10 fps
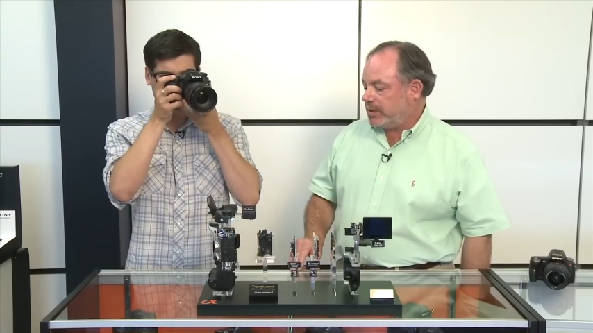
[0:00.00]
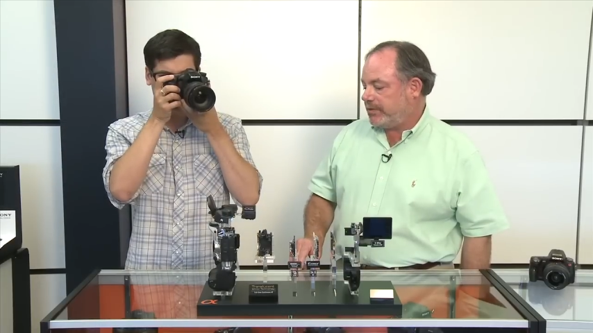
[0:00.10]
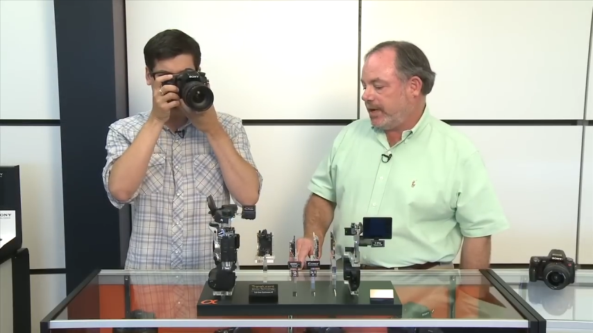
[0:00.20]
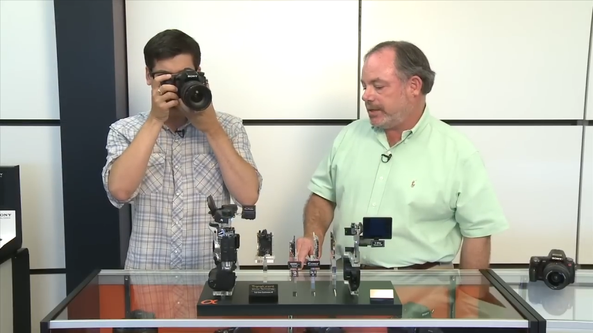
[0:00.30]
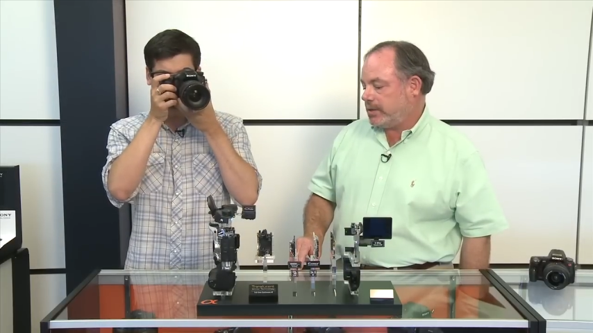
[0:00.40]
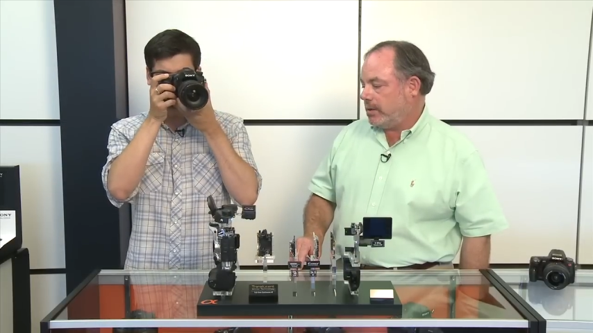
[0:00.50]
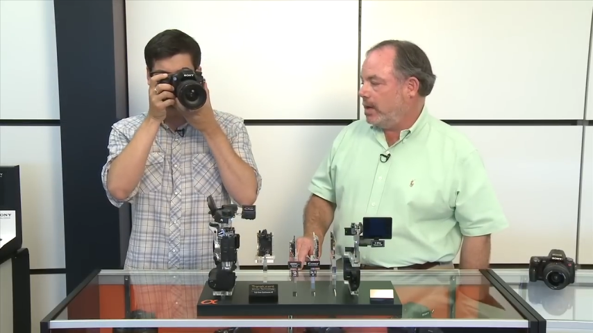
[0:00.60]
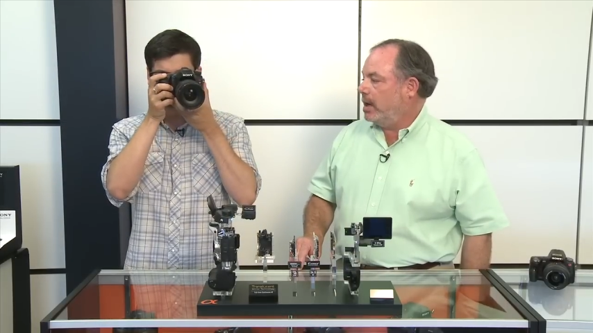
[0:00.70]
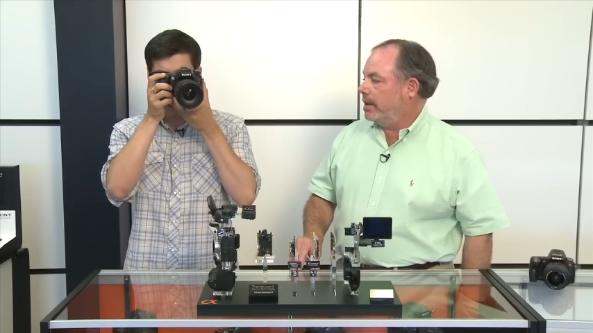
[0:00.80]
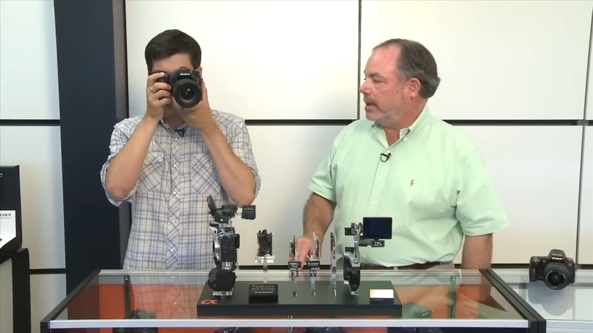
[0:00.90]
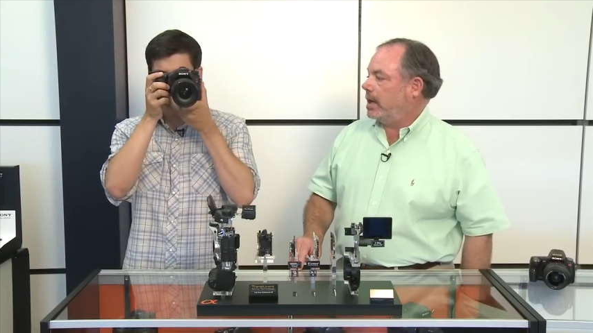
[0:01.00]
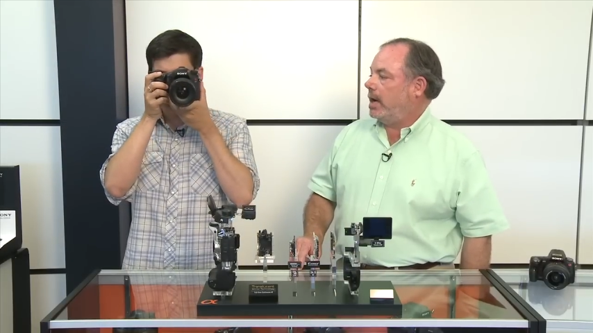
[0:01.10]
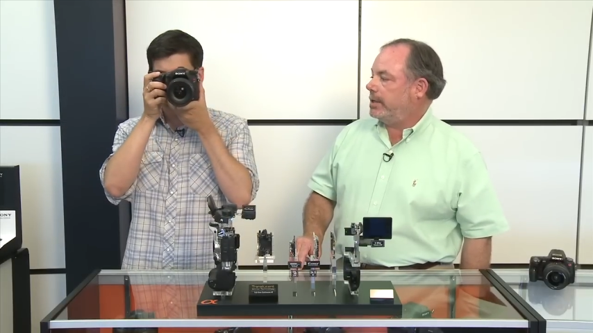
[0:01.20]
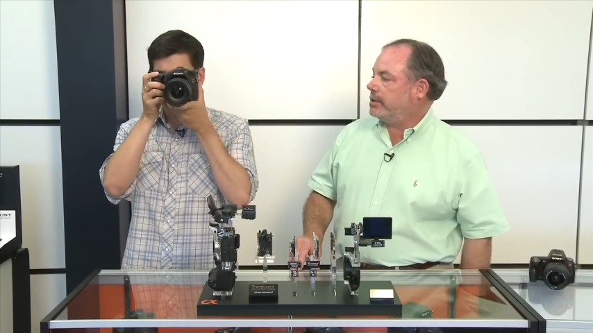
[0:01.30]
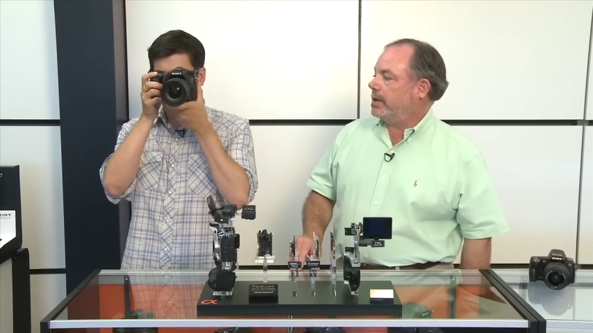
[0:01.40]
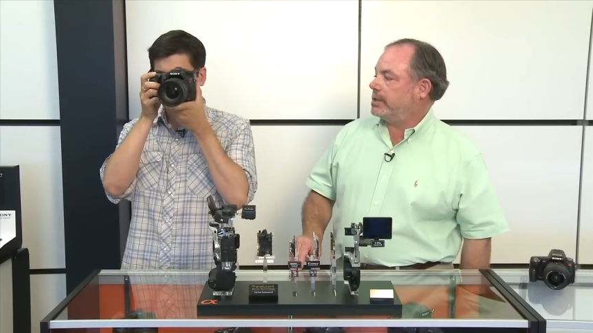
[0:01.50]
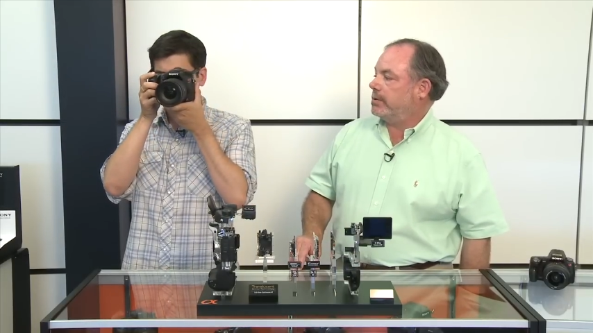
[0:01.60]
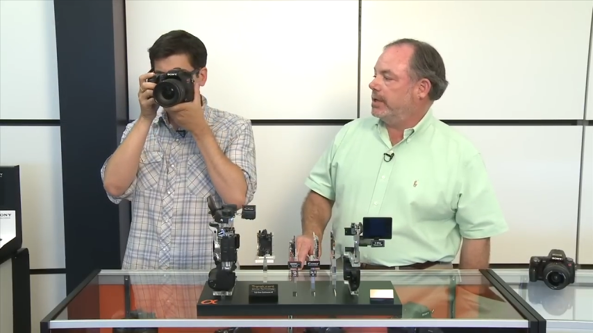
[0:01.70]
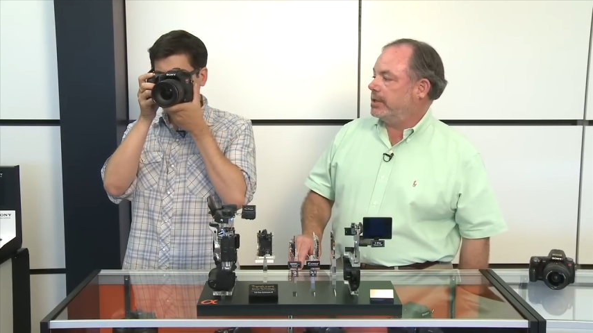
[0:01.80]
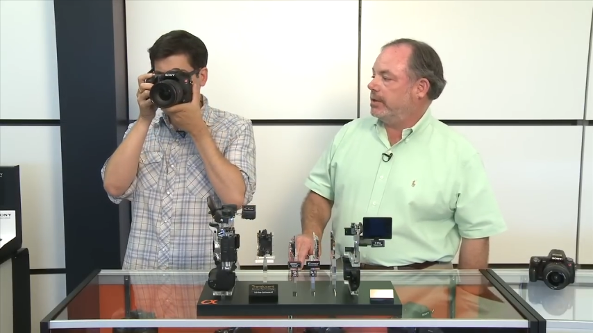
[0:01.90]
Speaker 1: much faster. The contrast
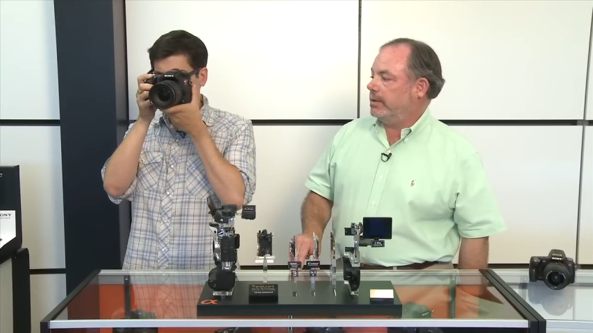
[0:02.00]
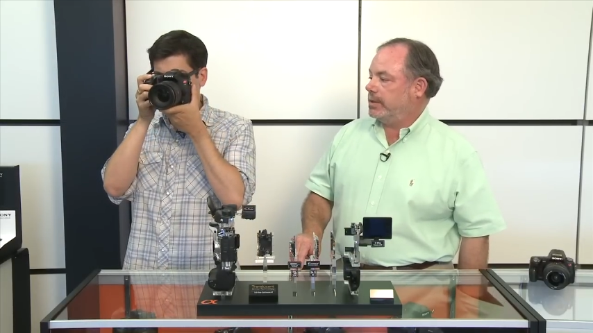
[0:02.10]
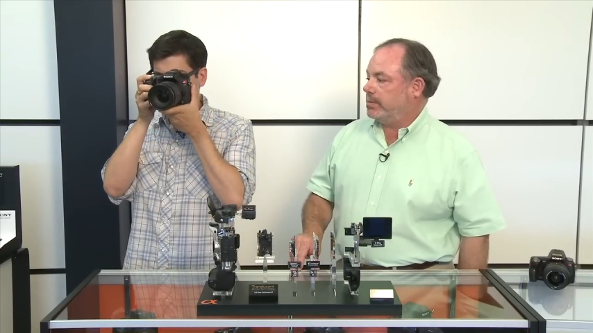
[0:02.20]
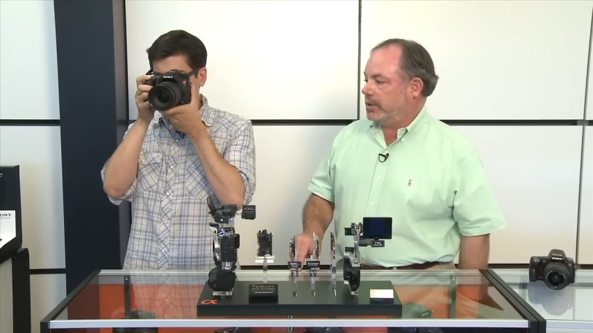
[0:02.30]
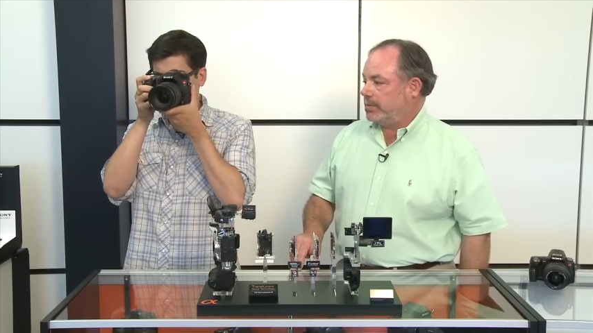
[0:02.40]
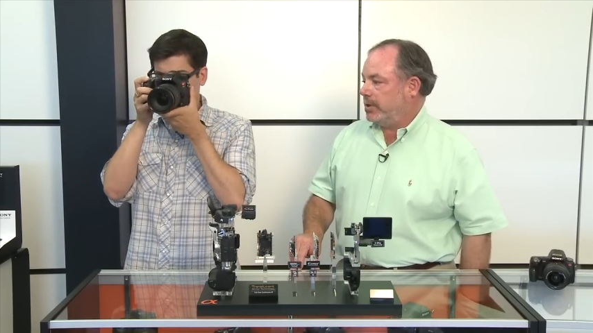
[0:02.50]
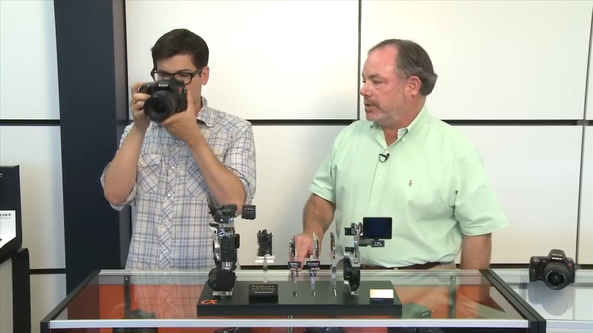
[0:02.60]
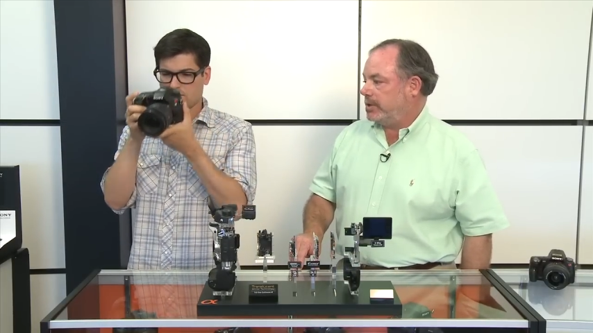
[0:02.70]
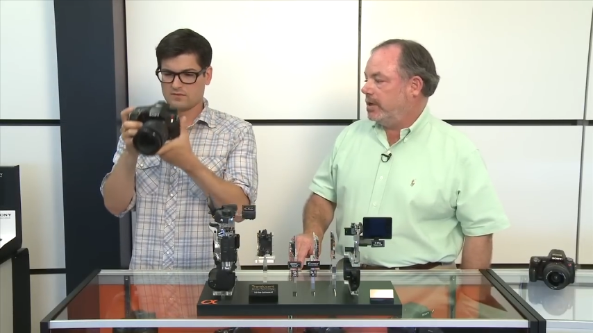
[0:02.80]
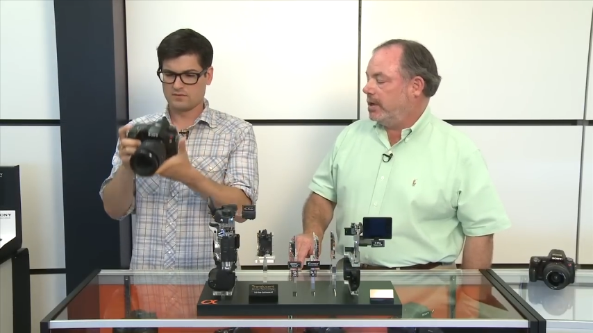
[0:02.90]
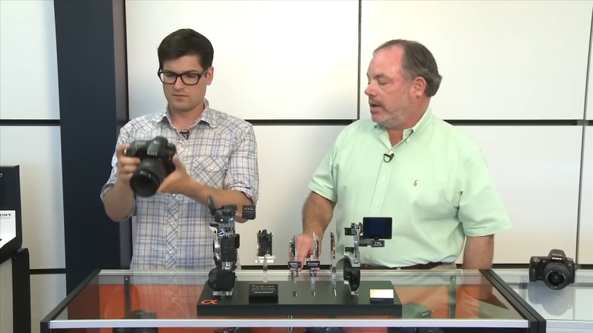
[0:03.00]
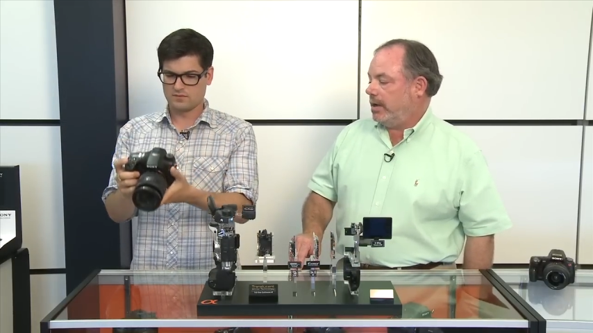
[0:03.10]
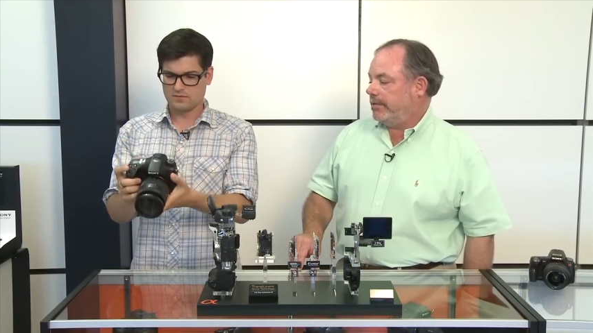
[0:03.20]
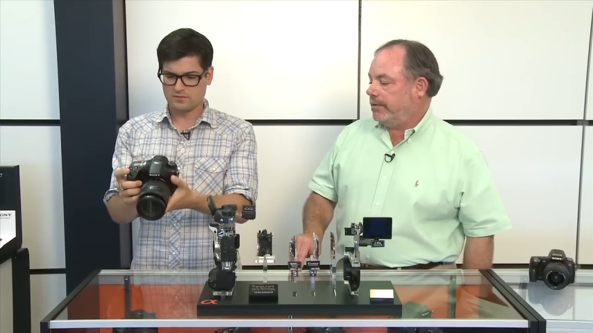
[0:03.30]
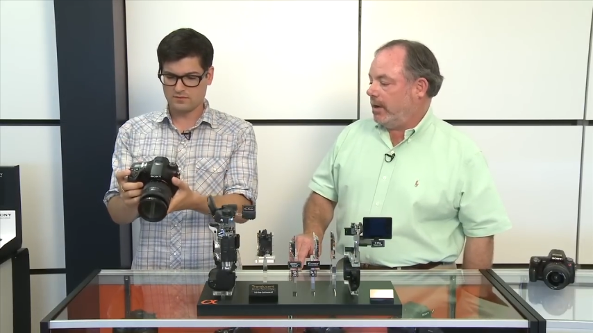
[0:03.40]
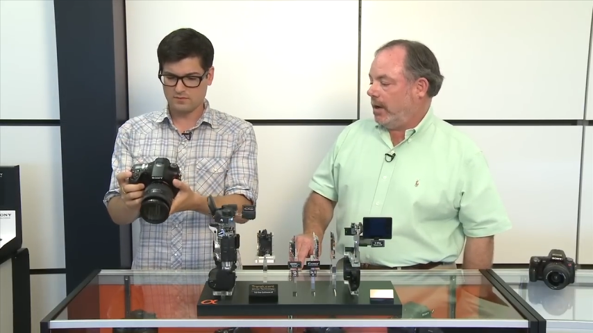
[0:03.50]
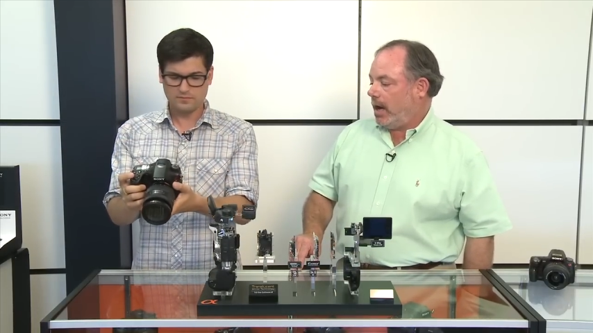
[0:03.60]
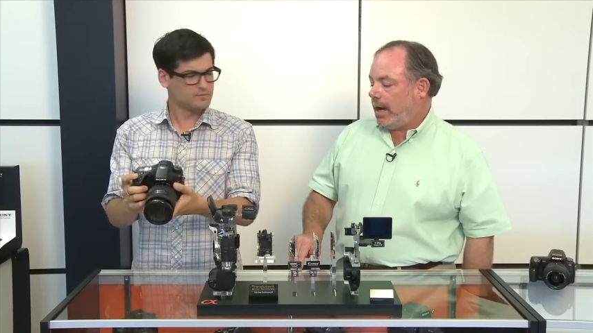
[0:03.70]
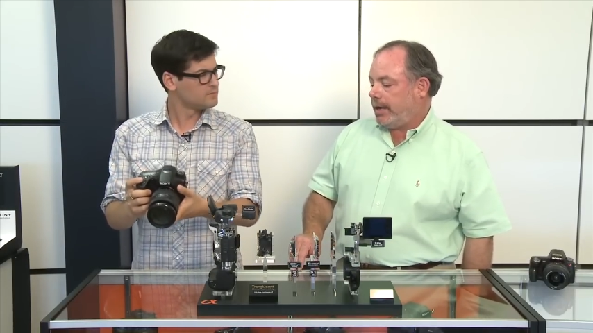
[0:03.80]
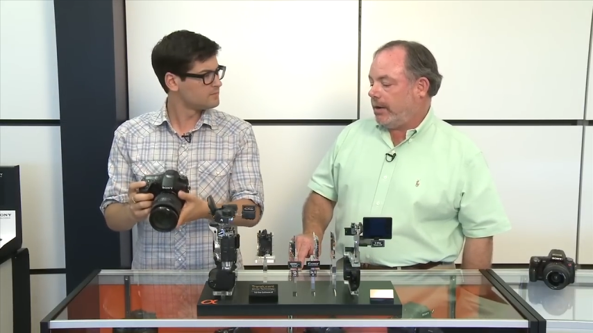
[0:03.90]
ratio is much, much uh, uh,
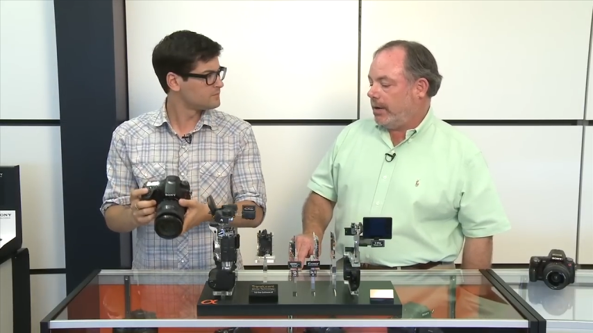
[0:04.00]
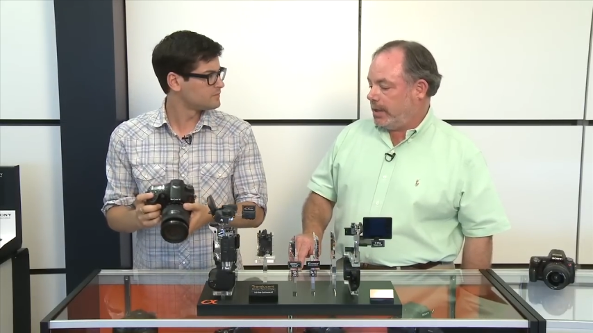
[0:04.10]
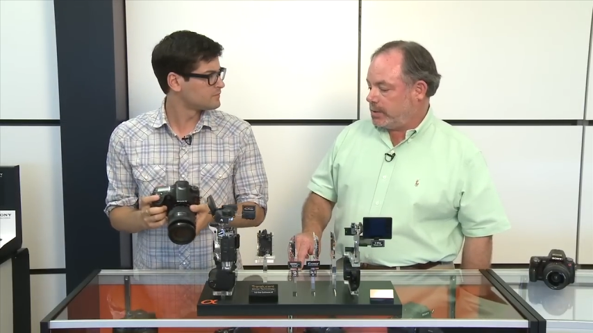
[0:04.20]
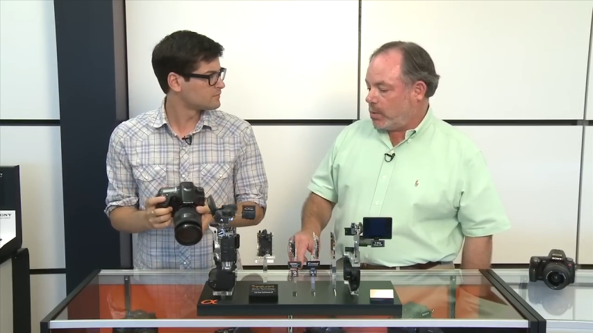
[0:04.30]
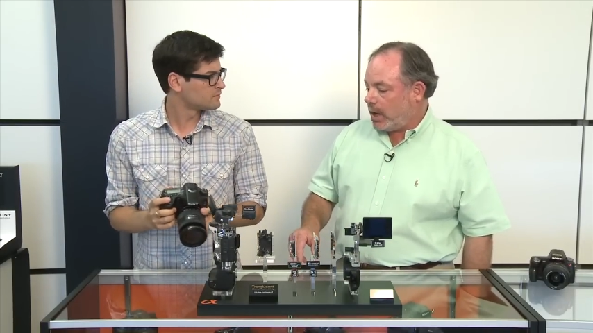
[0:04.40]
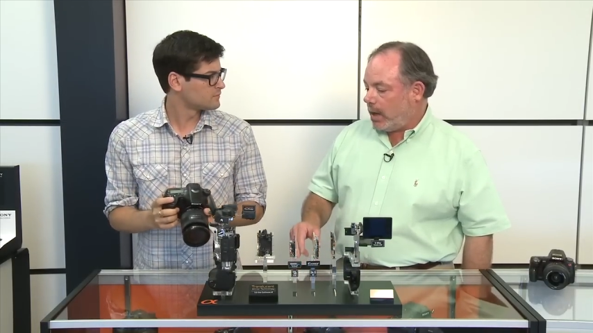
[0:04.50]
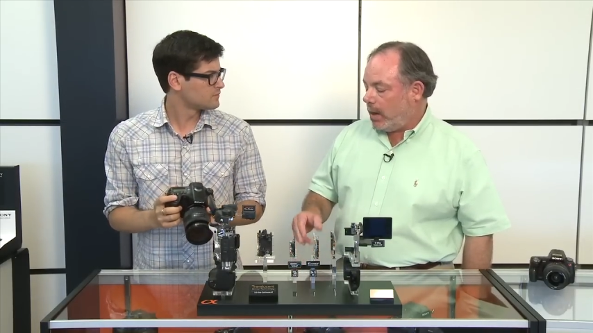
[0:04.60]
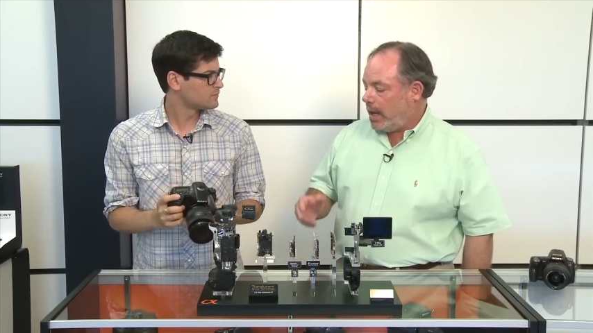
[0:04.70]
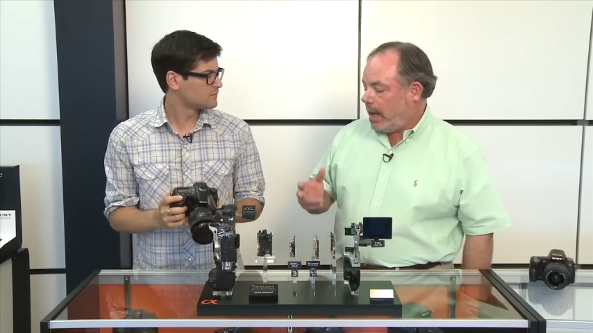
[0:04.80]
higher as well.